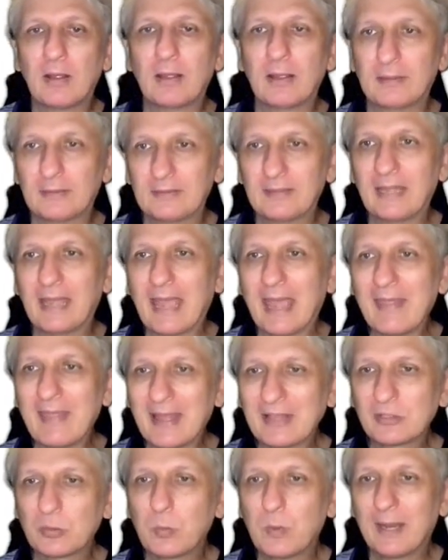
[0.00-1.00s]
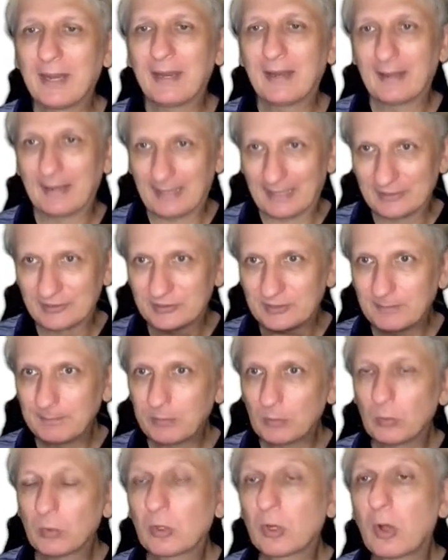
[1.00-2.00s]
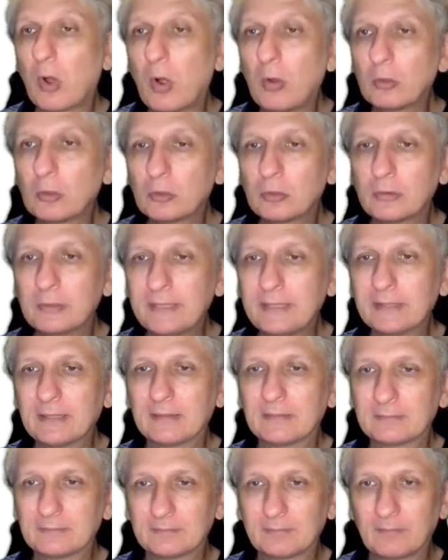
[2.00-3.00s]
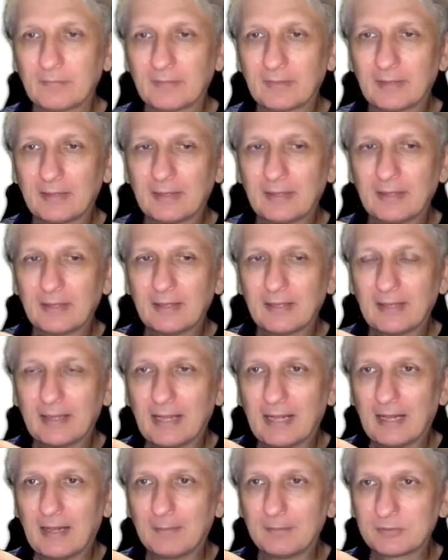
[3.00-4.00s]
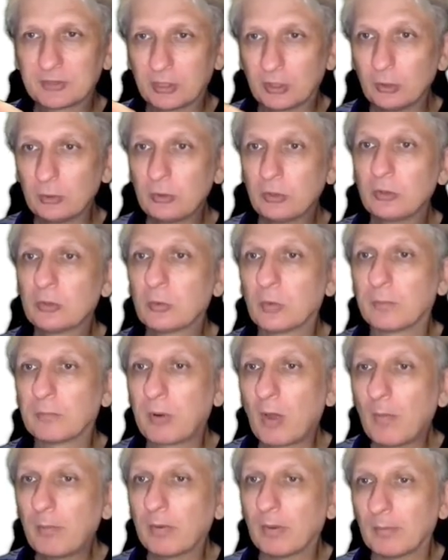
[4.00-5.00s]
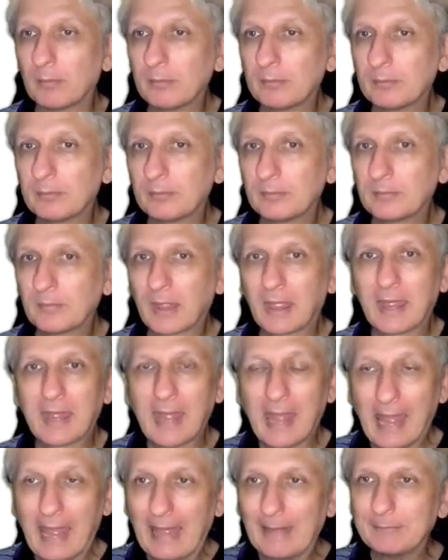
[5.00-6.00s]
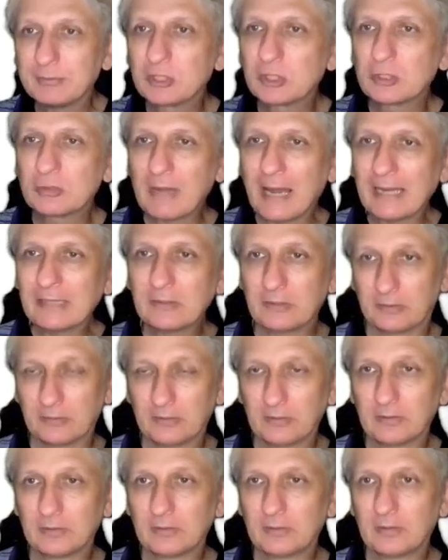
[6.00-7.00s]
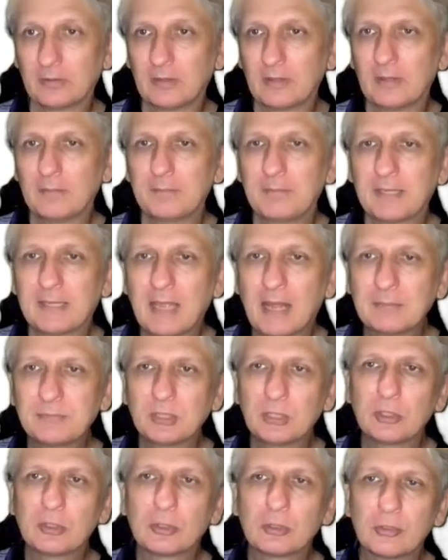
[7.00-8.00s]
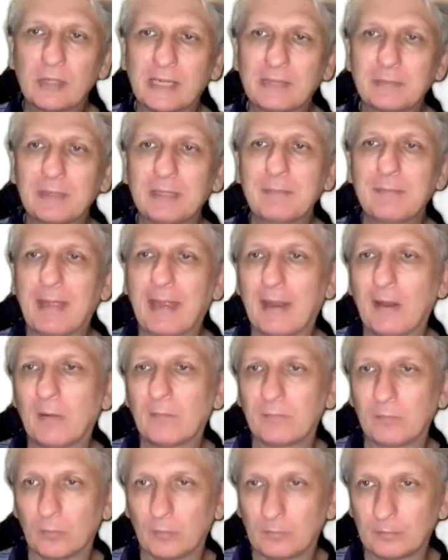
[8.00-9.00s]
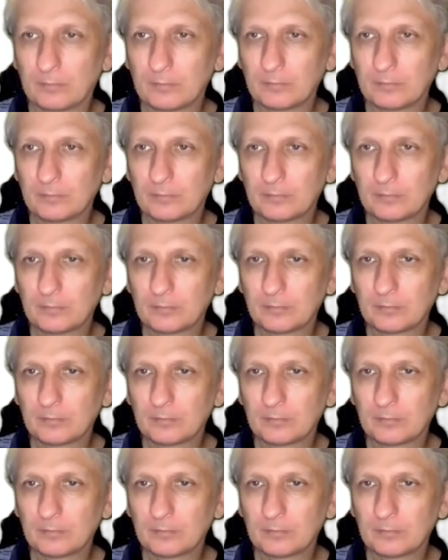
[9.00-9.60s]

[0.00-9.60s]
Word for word: And, the, and that's where a simple, concrete um, solution to a problem, abstracted, becomes incredibly powerful.